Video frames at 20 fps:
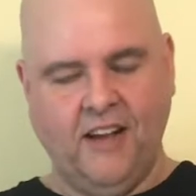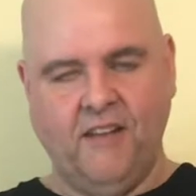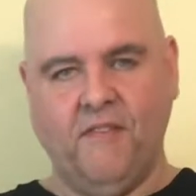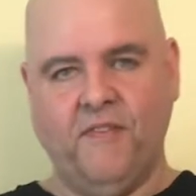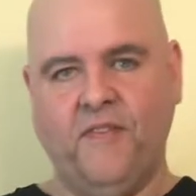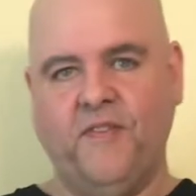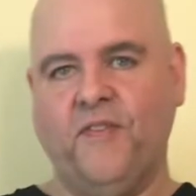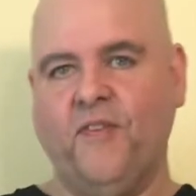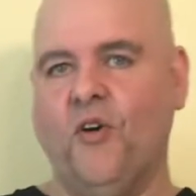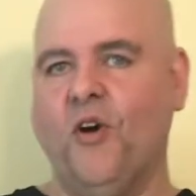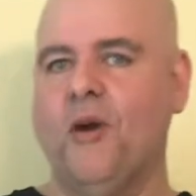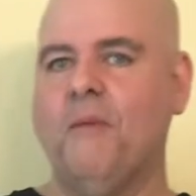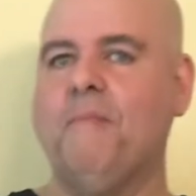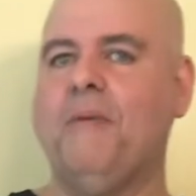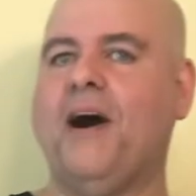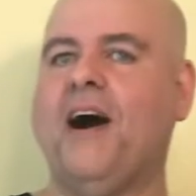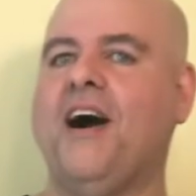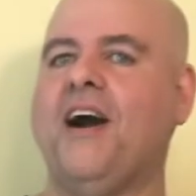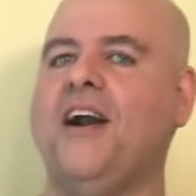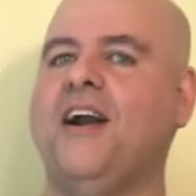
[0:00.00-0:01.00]
4
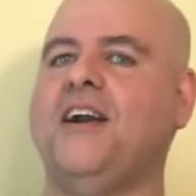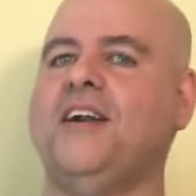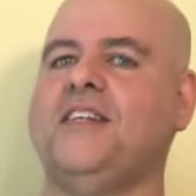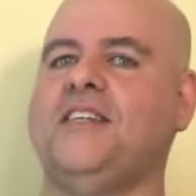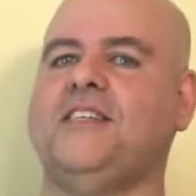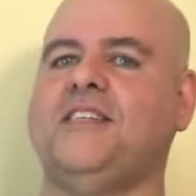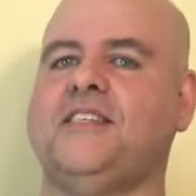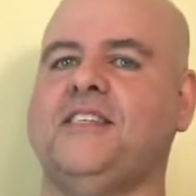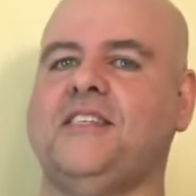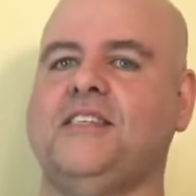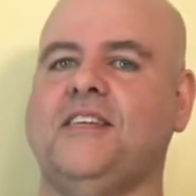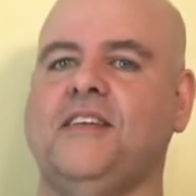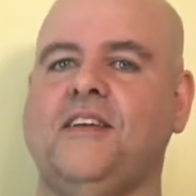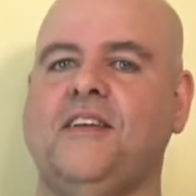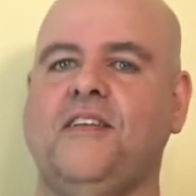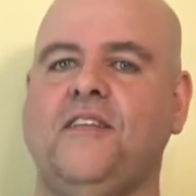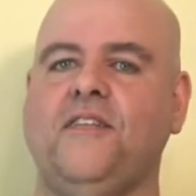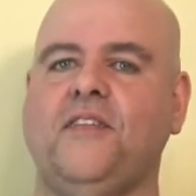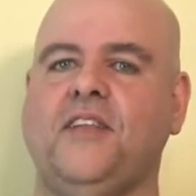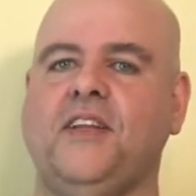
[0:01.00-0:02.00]
parts
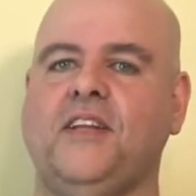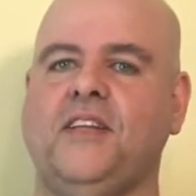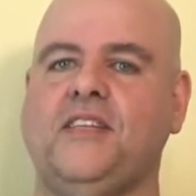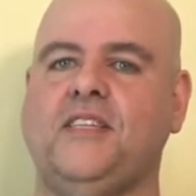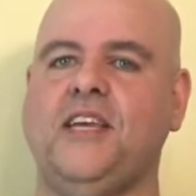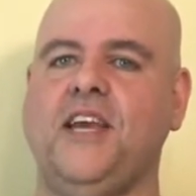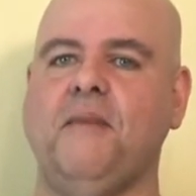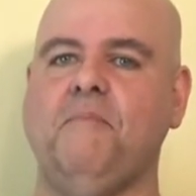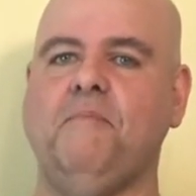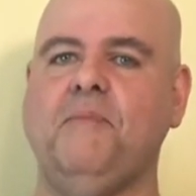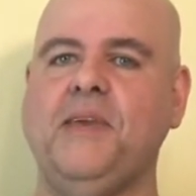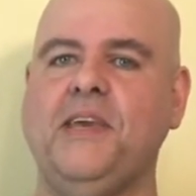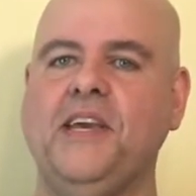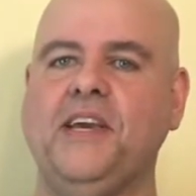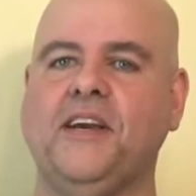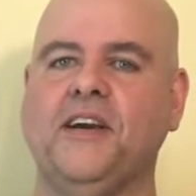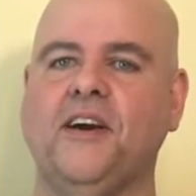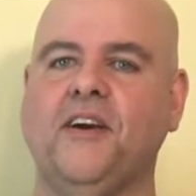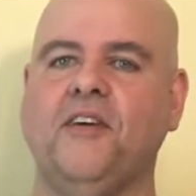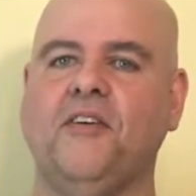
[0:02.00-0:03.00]

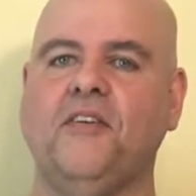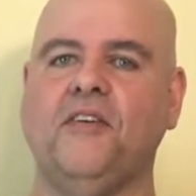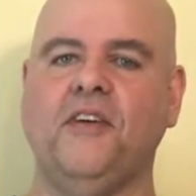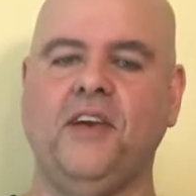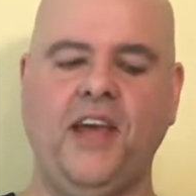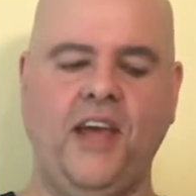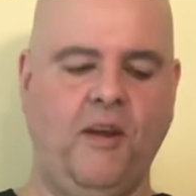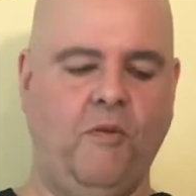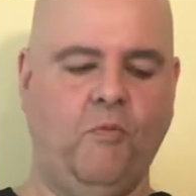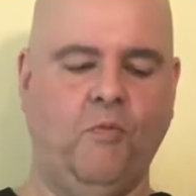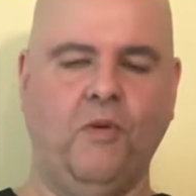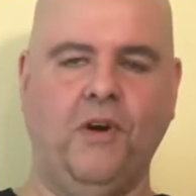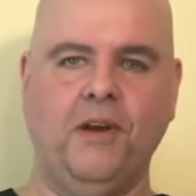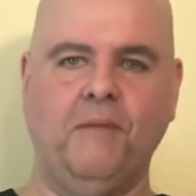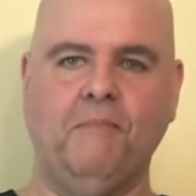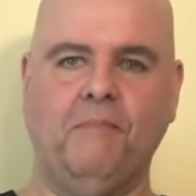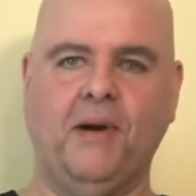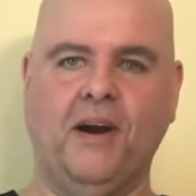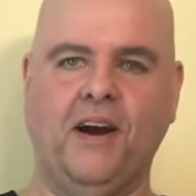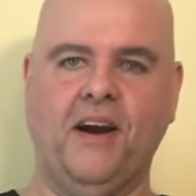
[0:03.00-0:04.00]
Tampico and
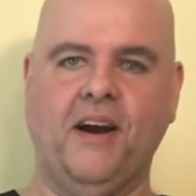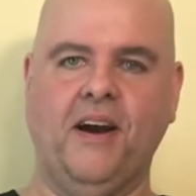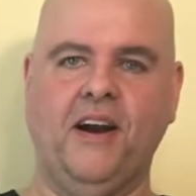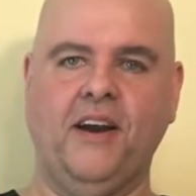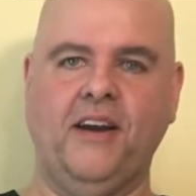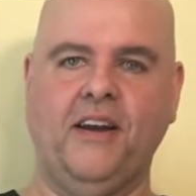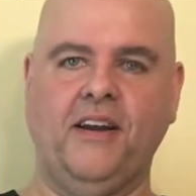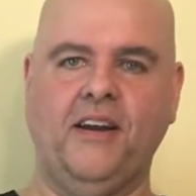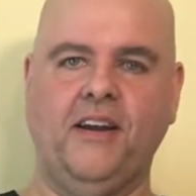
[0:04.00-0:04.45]
1 part